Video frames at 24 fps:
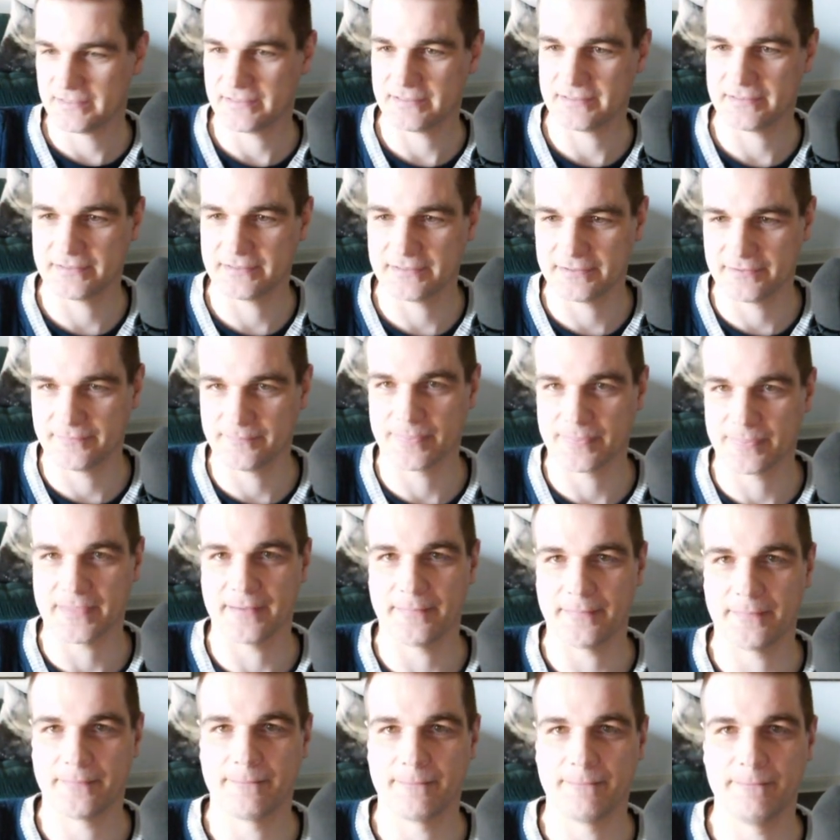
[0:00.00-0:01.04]

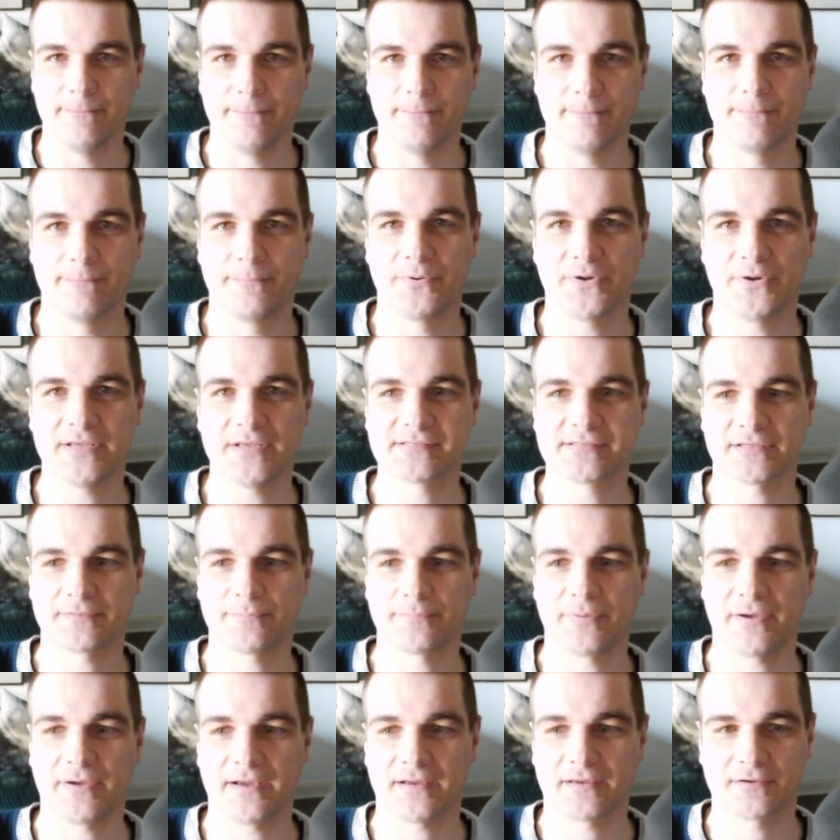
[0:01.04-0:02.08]
a preset
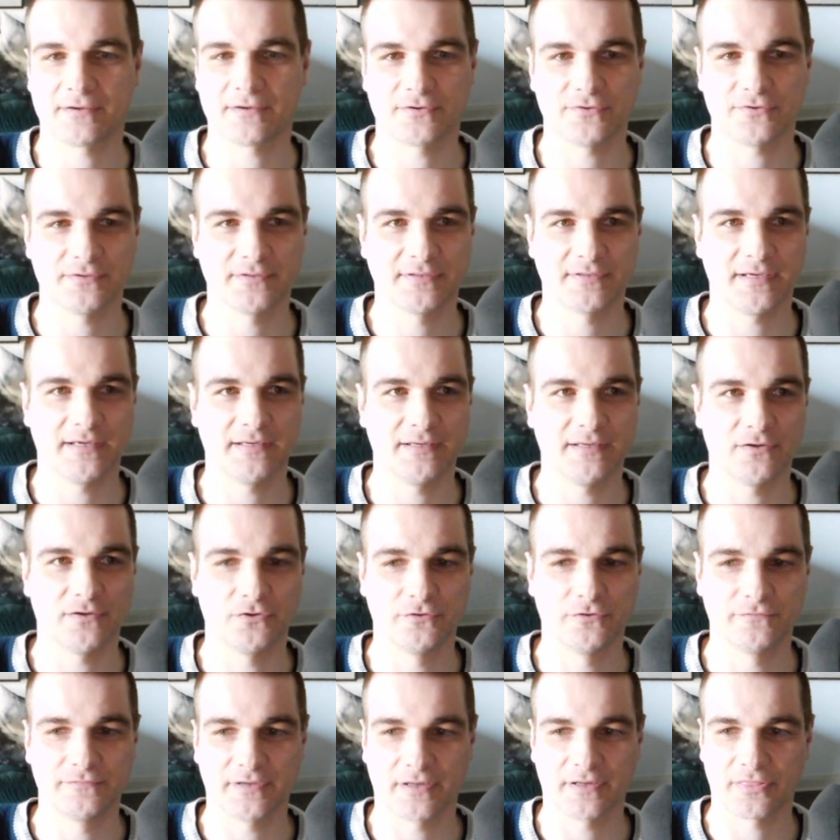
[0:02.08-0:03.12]
pack containing
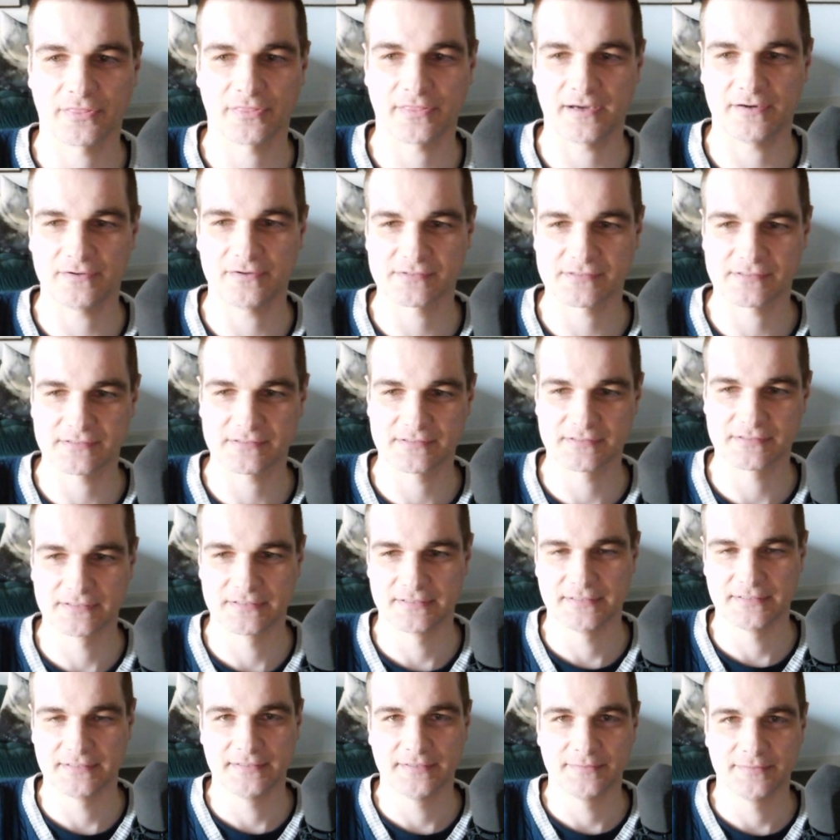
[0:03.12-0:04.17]
over 1,000
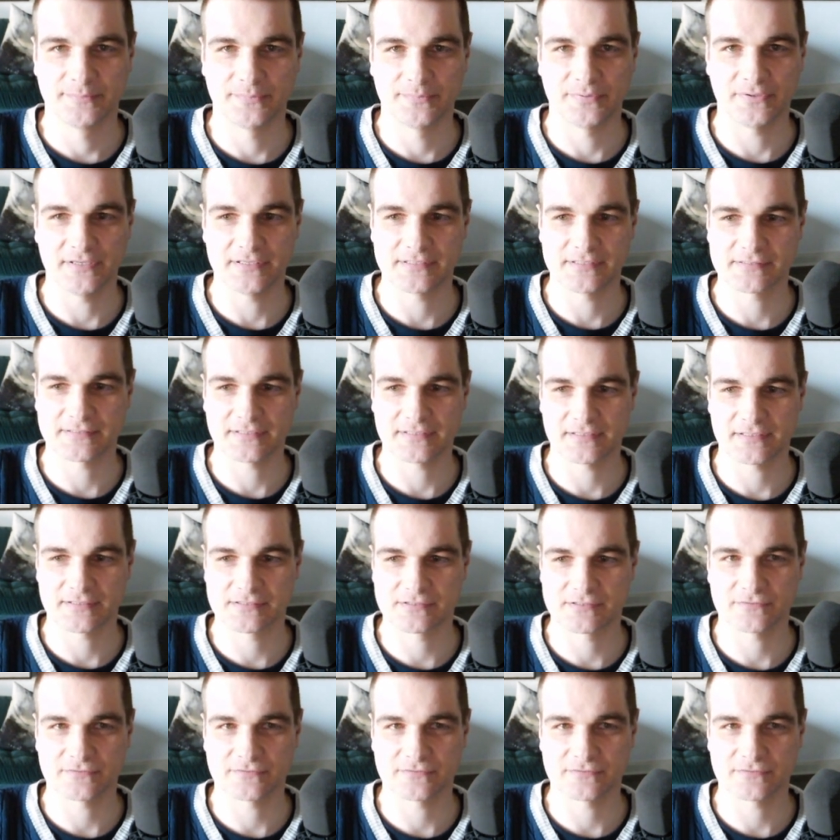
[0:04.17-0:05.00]
presets